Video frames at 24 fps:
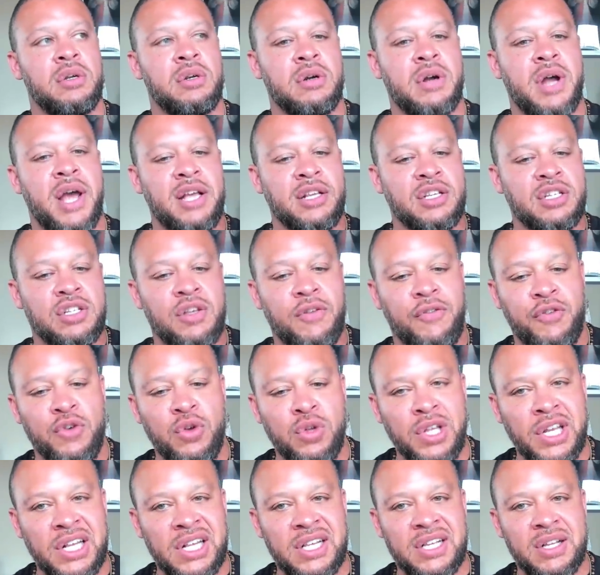right? Just a few
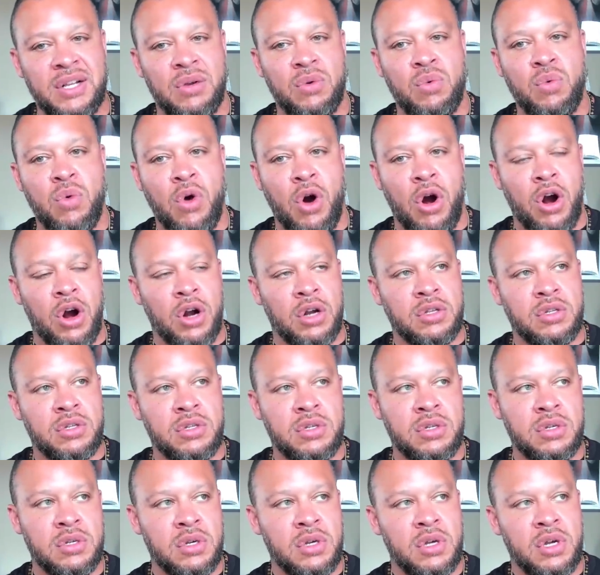little
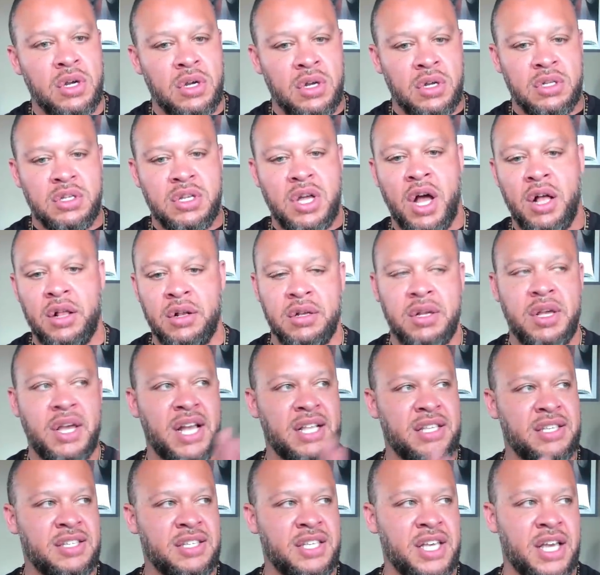words done
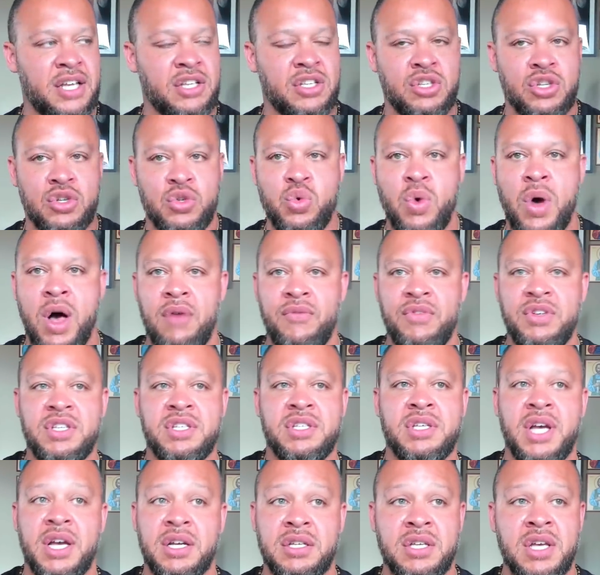at 6, 12, and
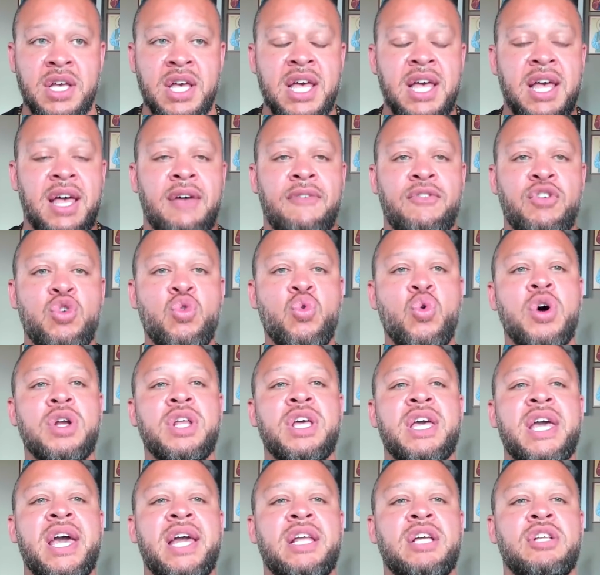6. If you want to
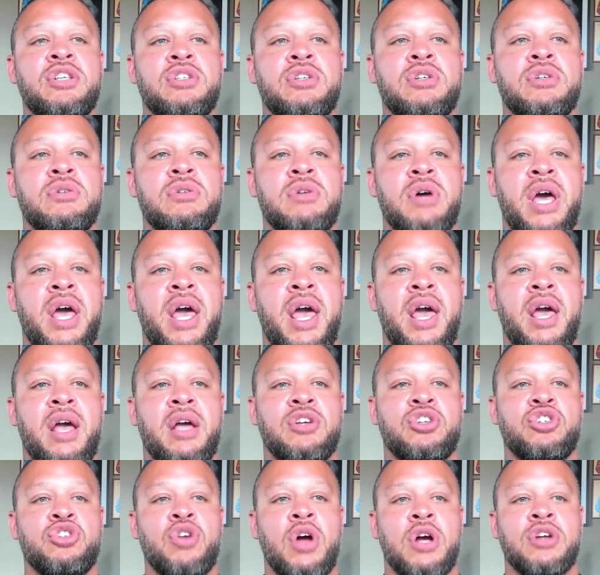get into a
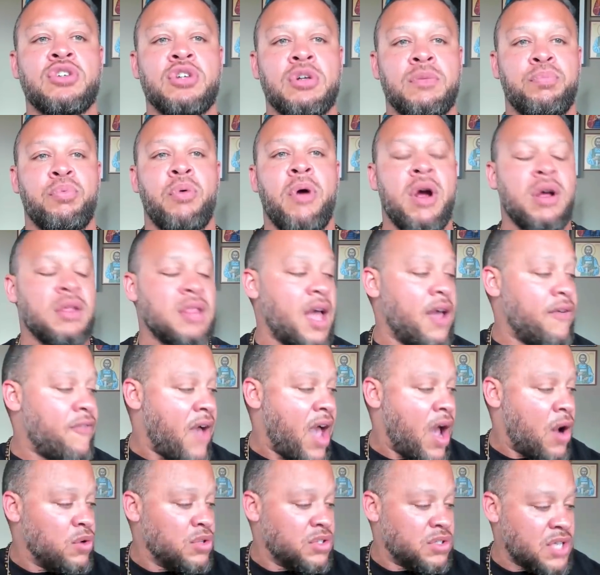structured prayer life,
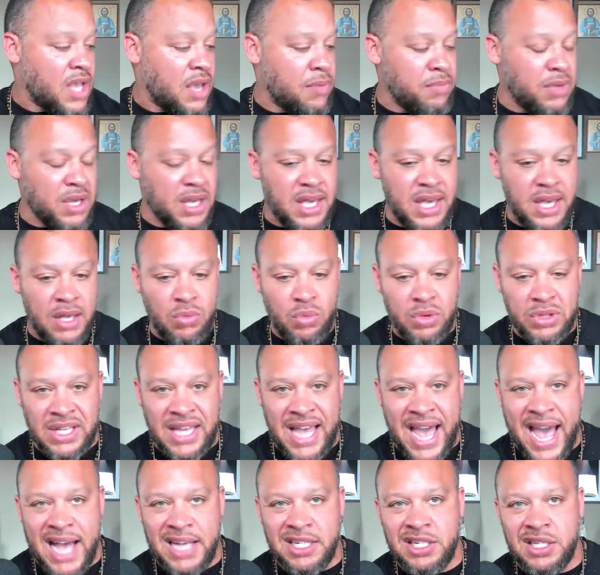I would say begin with the
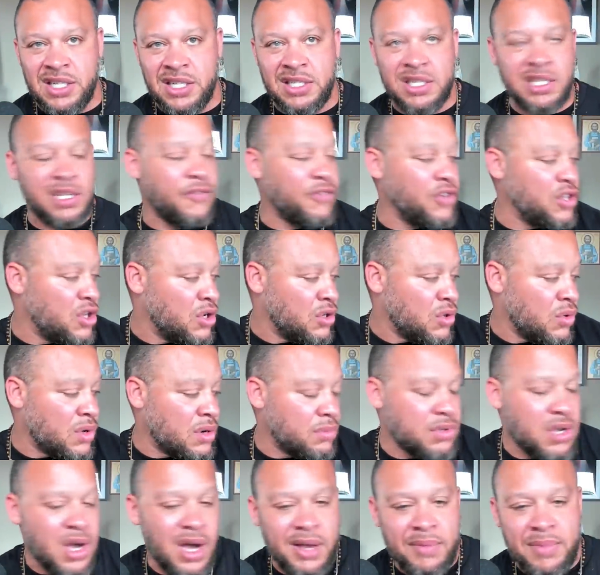Angelus. And if you don't know what I'm
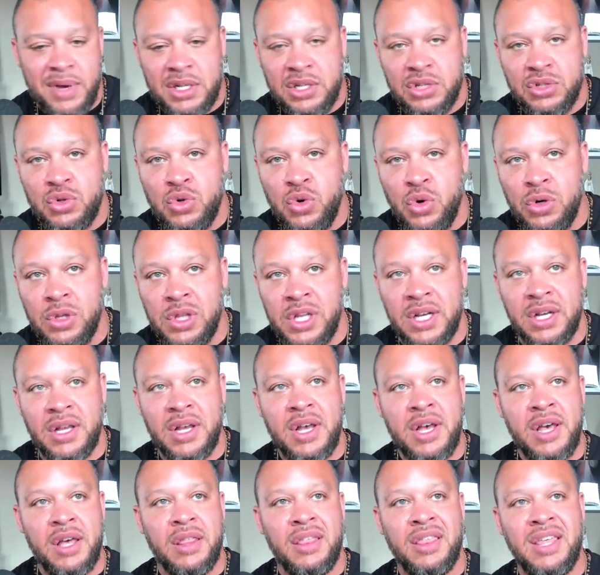talking about, just Google it.
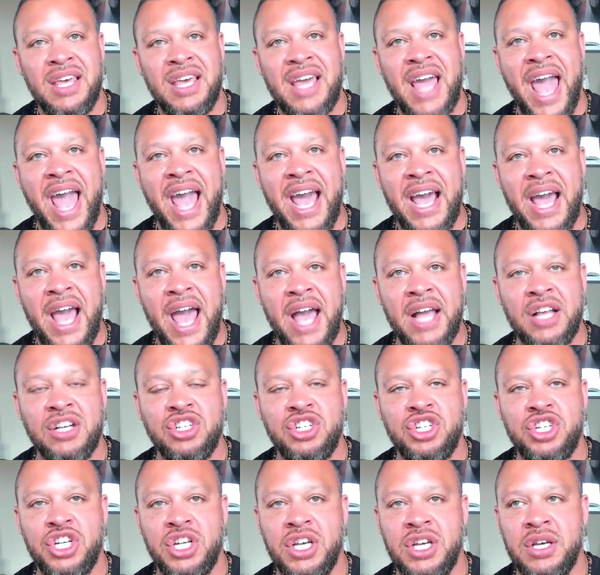The A N
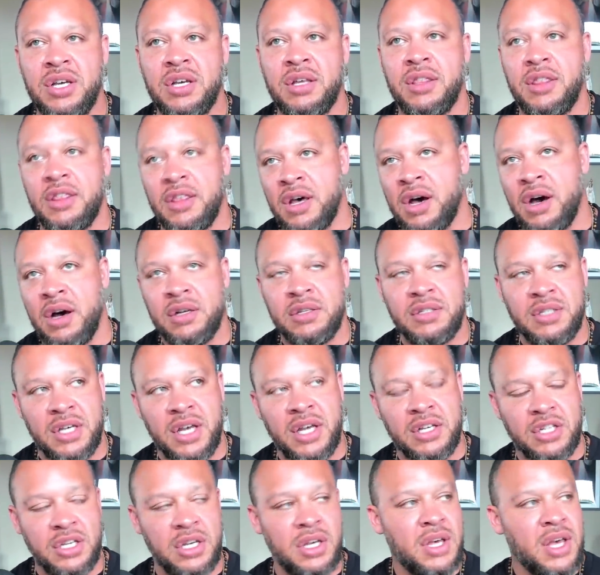G, the T
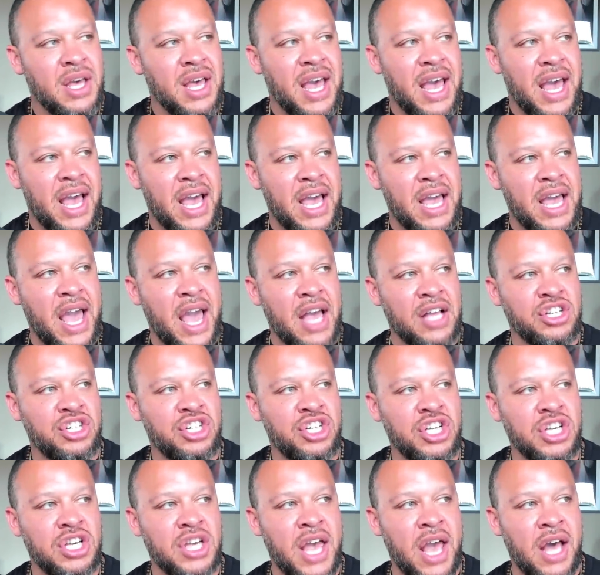H E a N
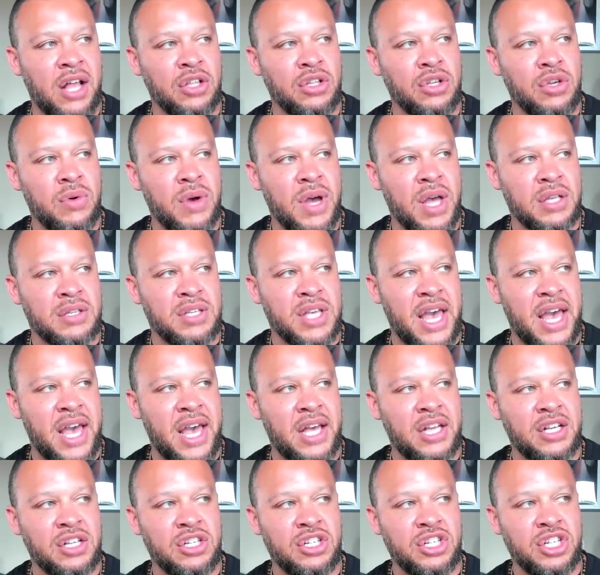G L U S,
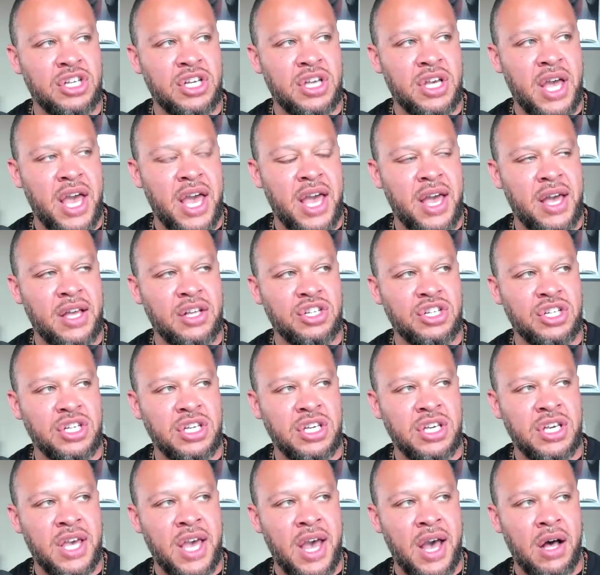and G A N
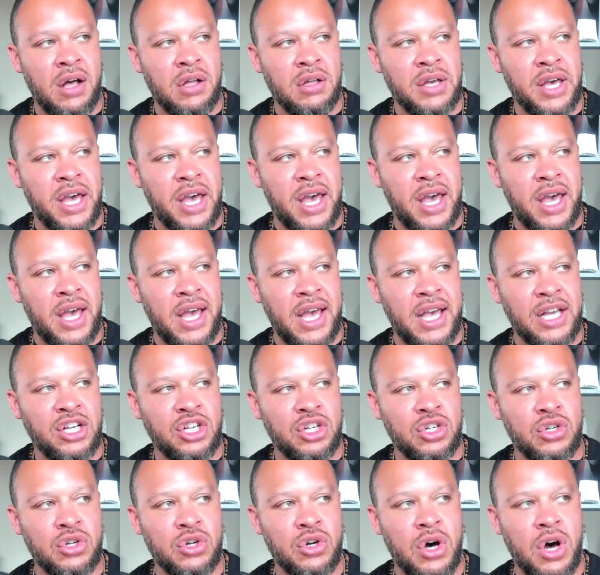G E L,
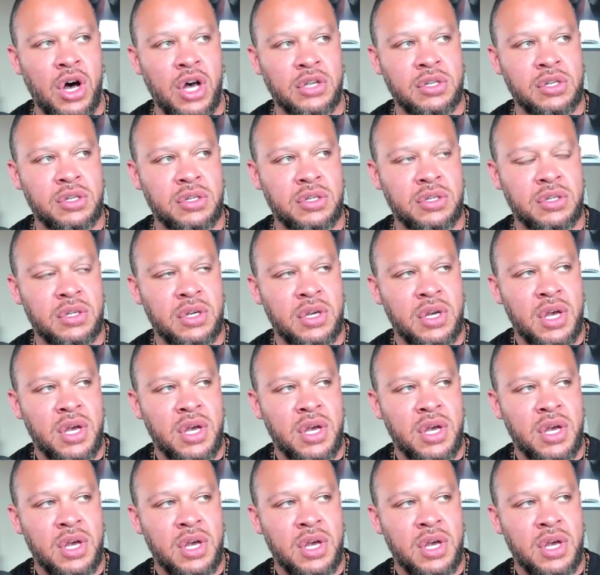Angel Us.